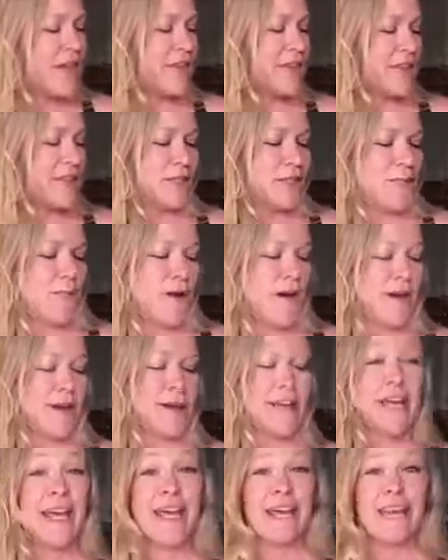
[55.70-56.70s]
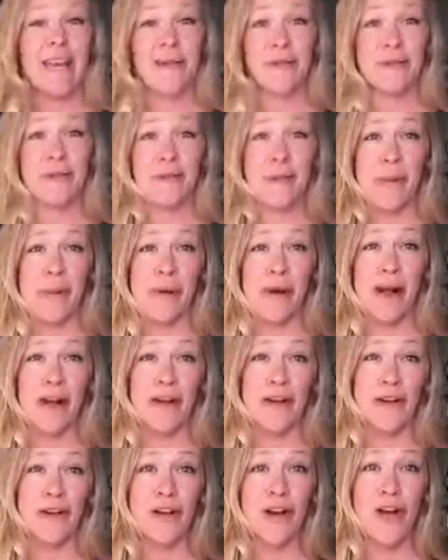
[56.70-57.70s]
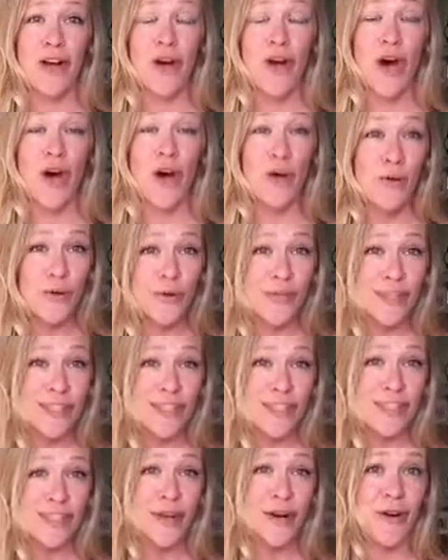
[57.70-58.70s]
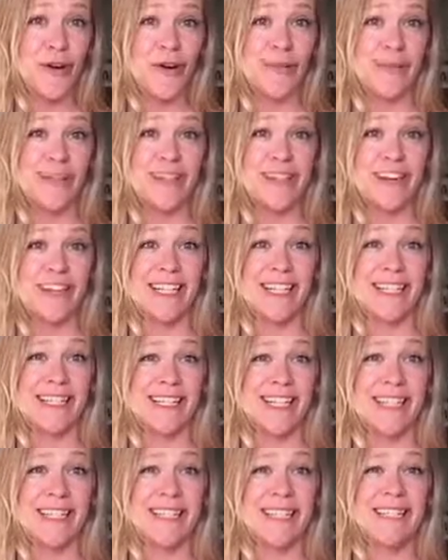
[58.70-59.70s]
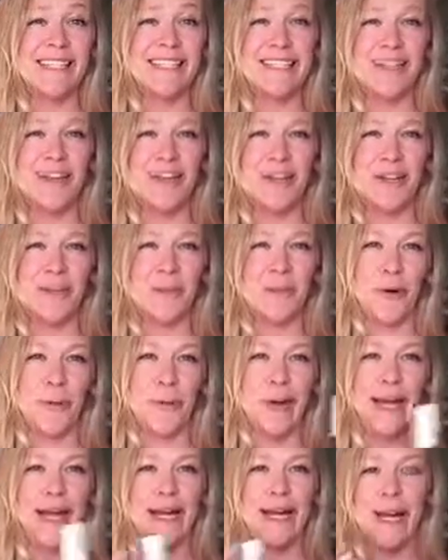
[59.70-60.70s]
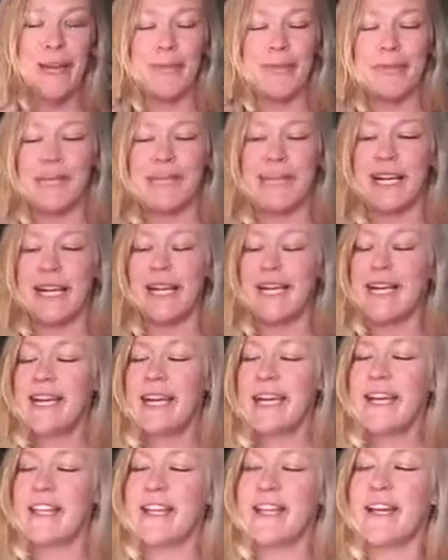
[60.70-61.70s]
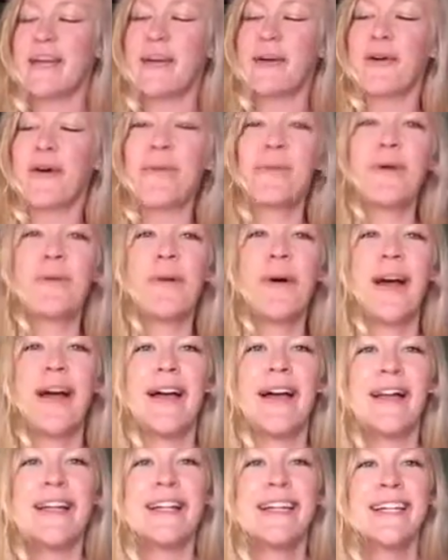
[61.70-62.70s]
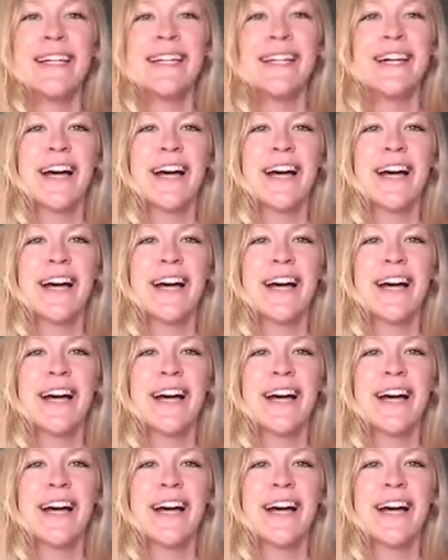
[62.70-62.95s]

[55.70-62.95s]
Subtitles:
This is the one that was, remember, unoaked, so it was done in stainless steel, a little more pineapple-y than a normal one.